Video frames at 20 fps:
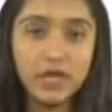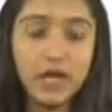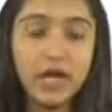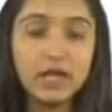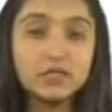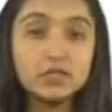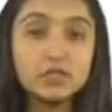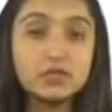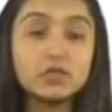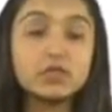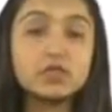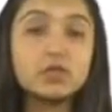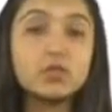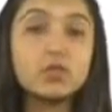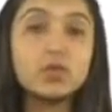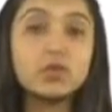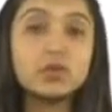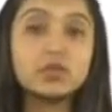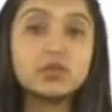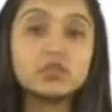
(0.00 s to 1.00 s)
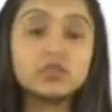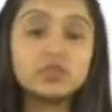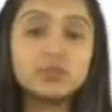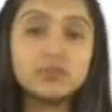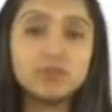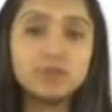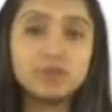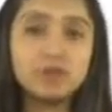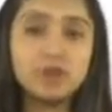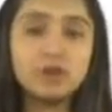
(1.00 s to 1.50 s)
and during the voyage.
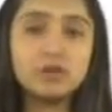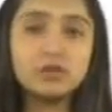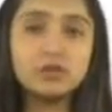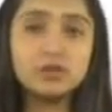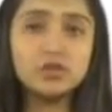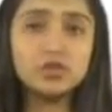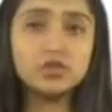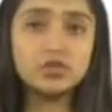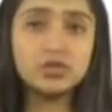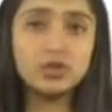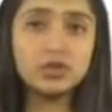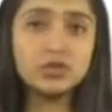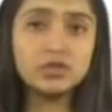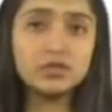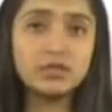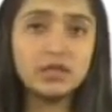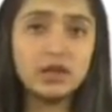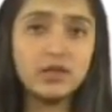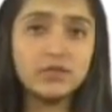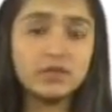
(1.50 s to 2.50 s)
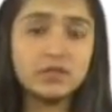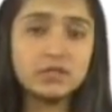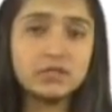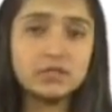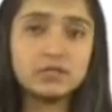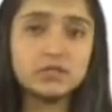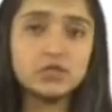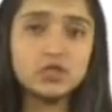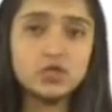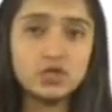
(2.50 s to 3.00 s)
Cargo insurance
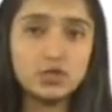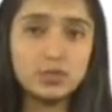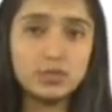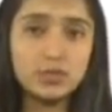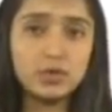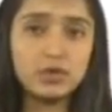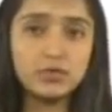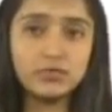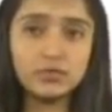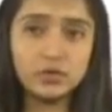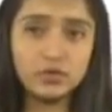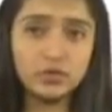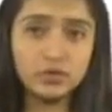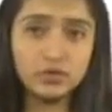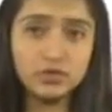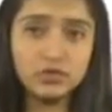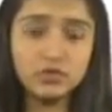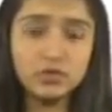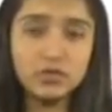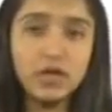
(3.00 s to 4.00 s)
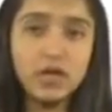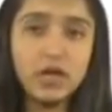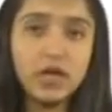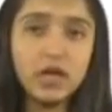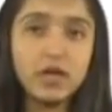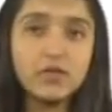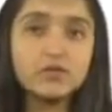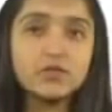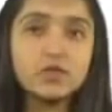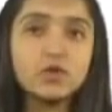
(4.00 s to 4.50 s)
covers the shipper of the goods
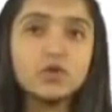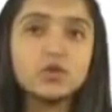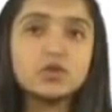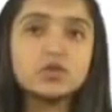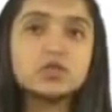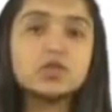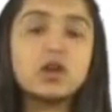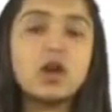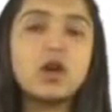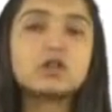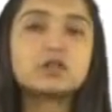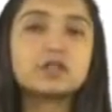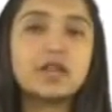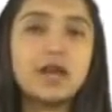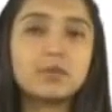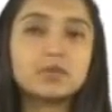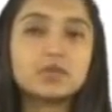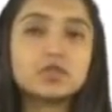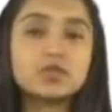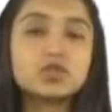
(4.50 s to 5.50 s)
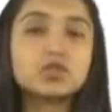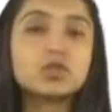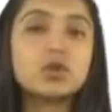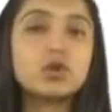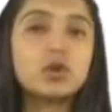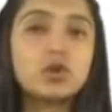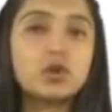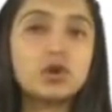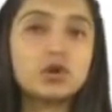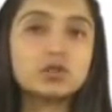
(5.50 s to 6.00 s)
if the goods are damaged
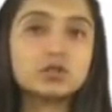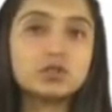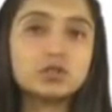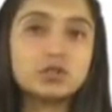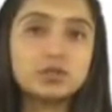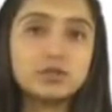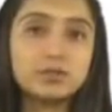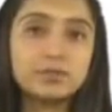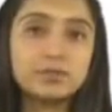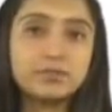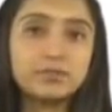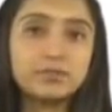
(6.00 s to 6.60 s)
or lost.